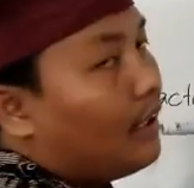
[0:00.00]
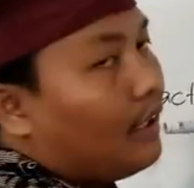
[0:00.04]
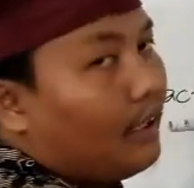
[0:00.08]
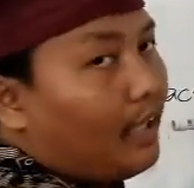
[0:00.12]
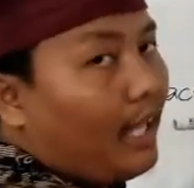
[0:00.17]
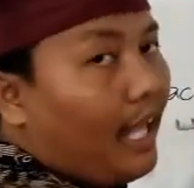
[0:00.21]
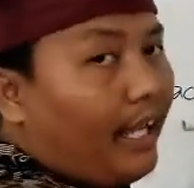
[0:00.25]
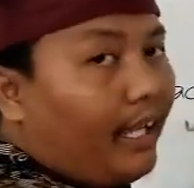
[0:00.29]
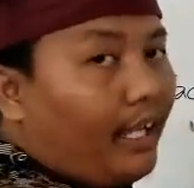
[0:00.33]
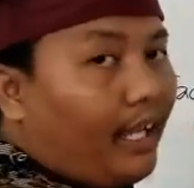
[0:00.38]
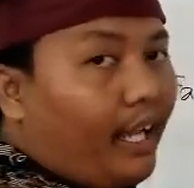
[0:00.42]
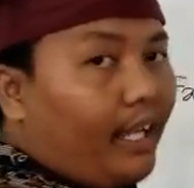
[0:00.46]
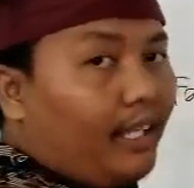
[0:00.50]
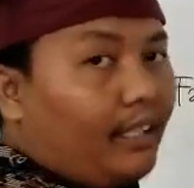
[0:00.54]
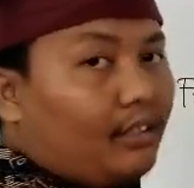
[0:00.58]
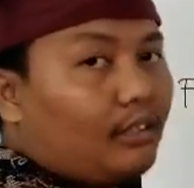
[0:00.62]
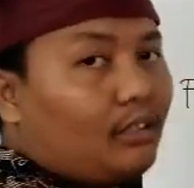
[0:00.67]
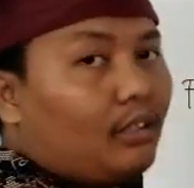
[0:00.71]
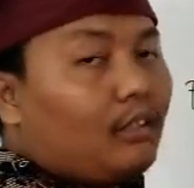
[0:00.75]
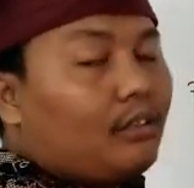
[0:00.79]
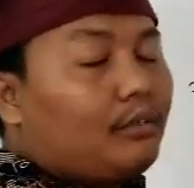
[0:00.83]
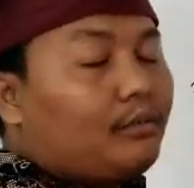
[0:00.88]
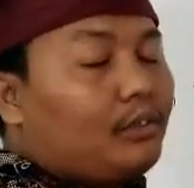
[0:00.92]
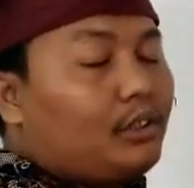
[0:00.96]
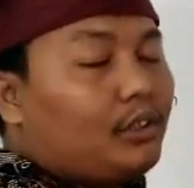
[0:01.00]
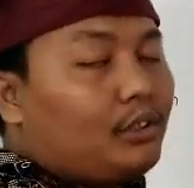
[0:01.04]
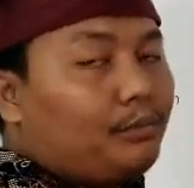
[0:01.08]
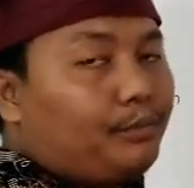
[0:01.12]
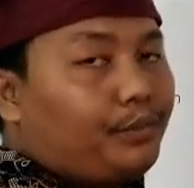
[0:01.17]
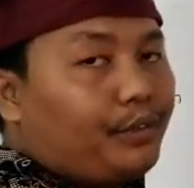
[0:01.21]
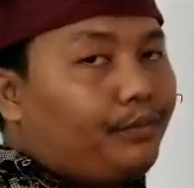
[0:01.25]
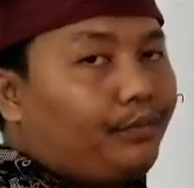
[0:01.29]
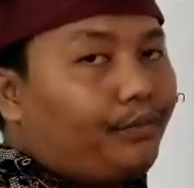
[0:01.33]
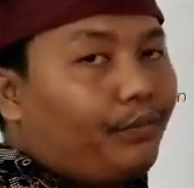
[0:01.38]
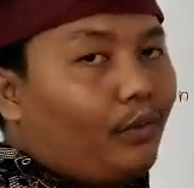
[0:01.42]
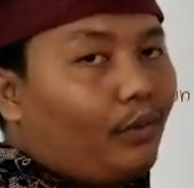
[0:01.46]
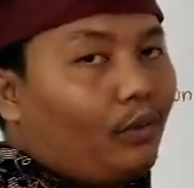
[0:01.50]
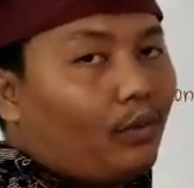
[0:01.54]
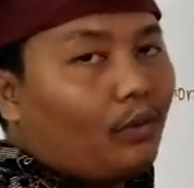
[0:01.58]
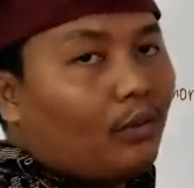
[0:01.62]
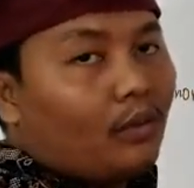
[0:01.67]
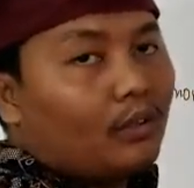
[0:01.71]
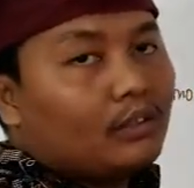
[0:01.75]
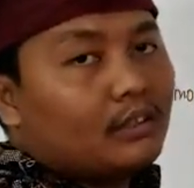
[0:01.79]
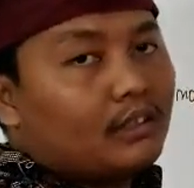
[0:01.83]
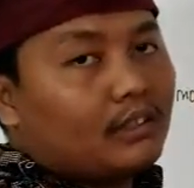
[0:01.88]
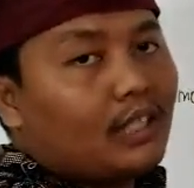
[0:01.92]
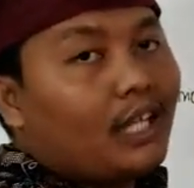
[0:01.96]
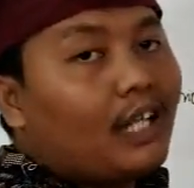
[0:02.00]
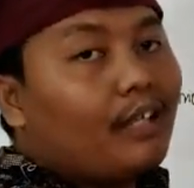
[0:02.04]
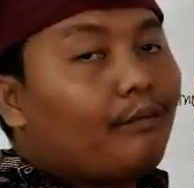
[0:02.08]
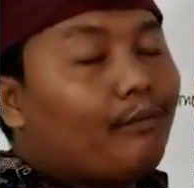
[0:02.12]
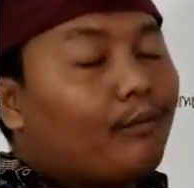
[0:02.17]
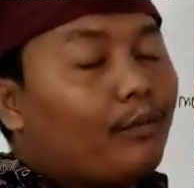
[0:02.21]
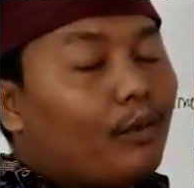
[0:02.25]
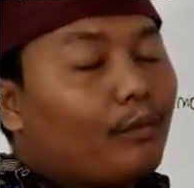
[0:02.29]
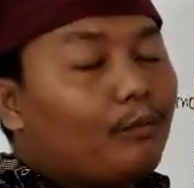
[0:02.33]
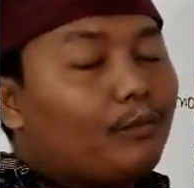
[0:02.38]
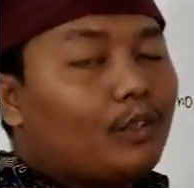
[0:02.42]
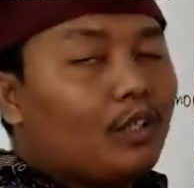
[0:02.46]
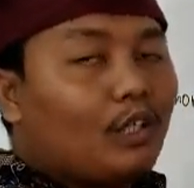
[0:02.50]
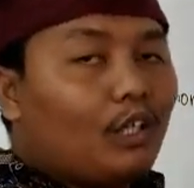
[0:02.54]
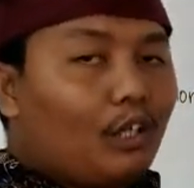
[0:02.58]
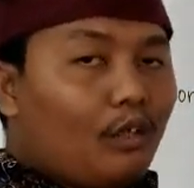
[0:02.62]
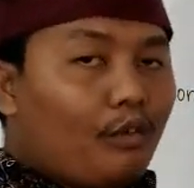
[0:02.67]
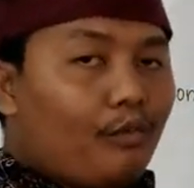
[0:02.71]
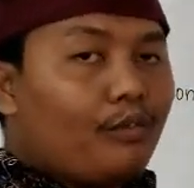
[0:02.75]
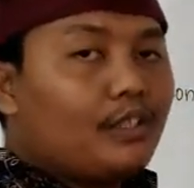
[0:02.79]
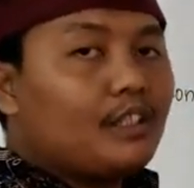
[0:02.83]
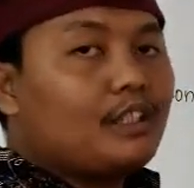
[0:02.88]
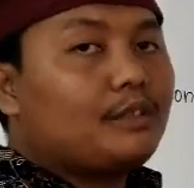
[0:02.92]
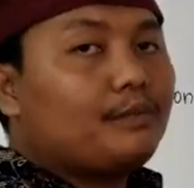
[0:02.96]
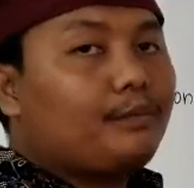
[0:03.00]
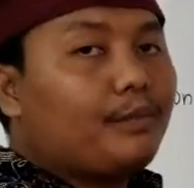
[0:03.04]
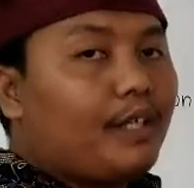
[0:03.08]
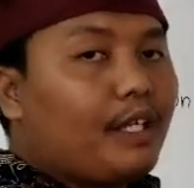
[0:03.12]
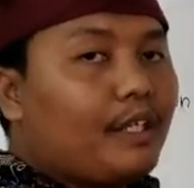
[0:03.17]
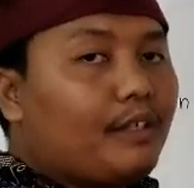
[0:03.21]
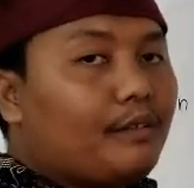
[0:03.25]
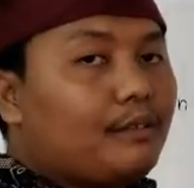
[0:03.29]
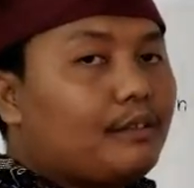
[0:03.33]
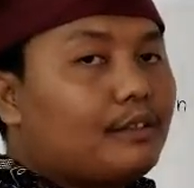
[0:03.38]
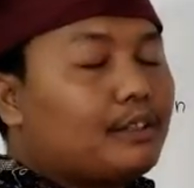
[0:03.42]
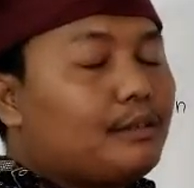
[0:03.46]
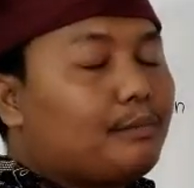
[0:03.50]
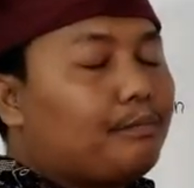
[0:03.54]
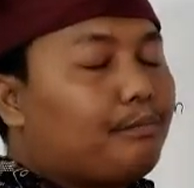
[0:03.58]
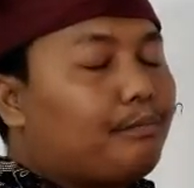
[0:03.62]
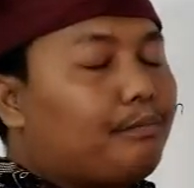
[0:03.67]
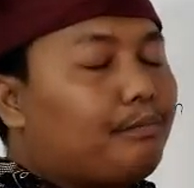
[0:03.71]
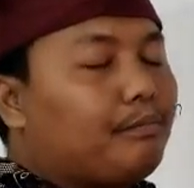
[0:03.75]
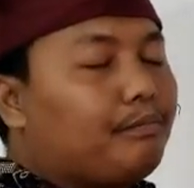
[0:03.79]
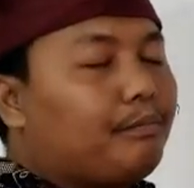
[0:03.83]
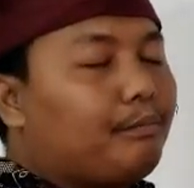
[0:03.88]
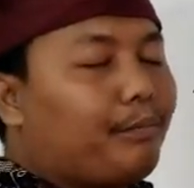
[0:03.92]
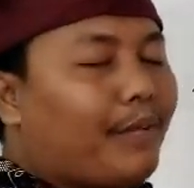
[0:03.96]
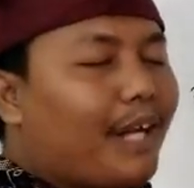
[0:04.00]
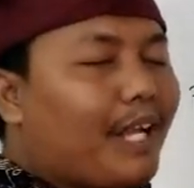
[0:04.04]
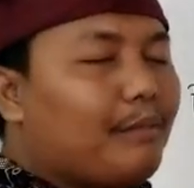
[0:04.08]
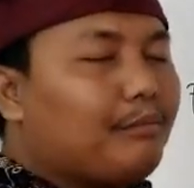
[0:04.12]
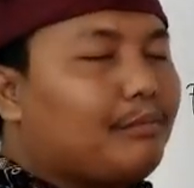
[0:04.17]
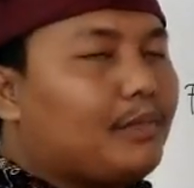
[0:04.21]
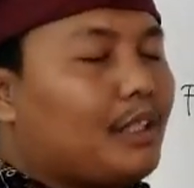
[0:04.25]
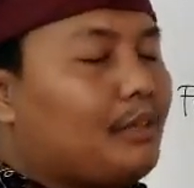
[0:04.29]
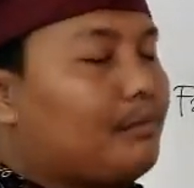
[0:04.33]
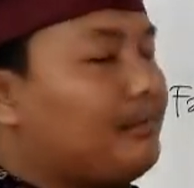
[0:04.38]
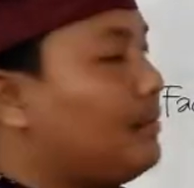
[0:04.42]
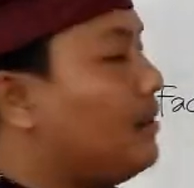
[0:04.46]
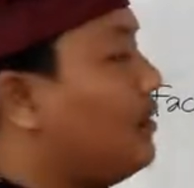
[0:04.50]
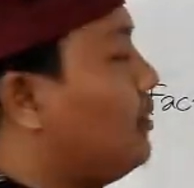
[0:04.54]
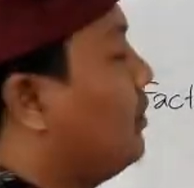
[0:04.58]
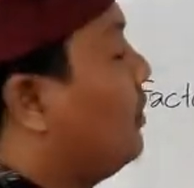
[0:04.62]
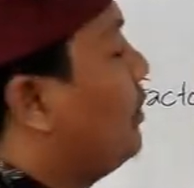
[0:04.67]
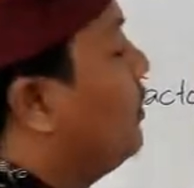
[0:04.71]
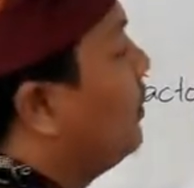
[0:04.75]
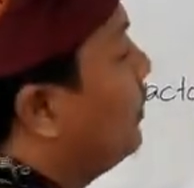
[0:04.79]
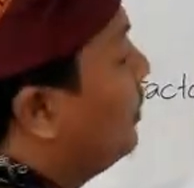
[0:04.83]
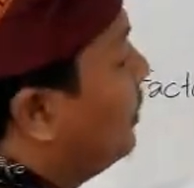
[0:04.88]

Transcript: like I told you before, start from the lowest prime number.